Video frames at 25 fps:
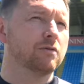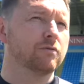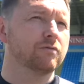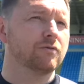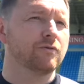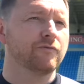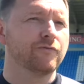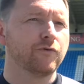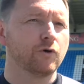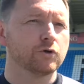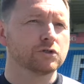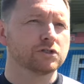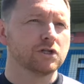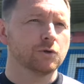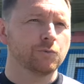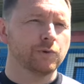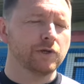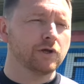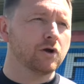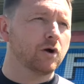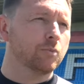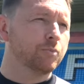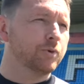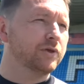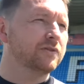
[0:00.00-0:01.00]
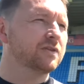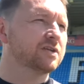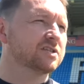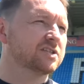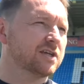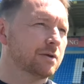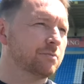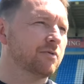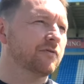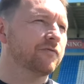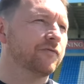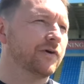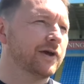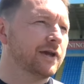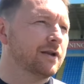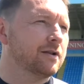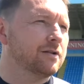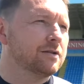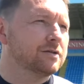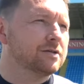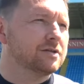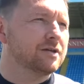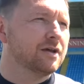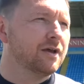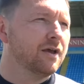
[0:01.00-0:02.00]
Unfortunately, we got beaten in the
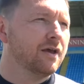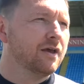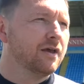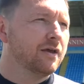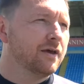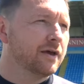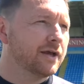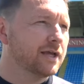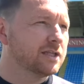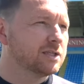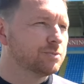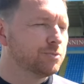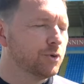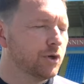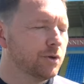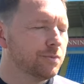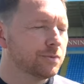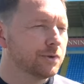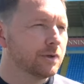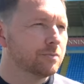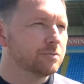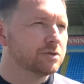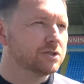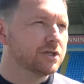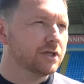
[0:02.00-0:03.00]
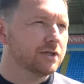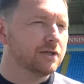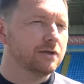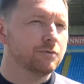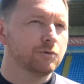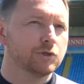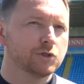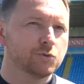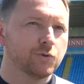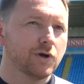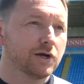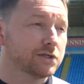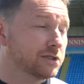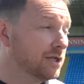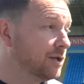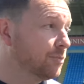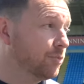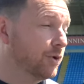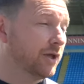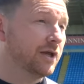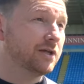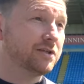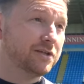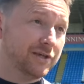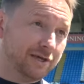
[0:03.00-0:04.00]
semi-finals against Birmingham City, which we actually
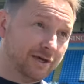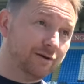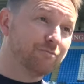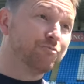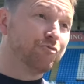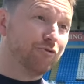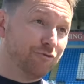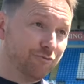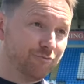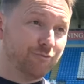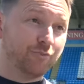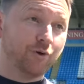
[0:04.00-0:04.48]
played here at Brunton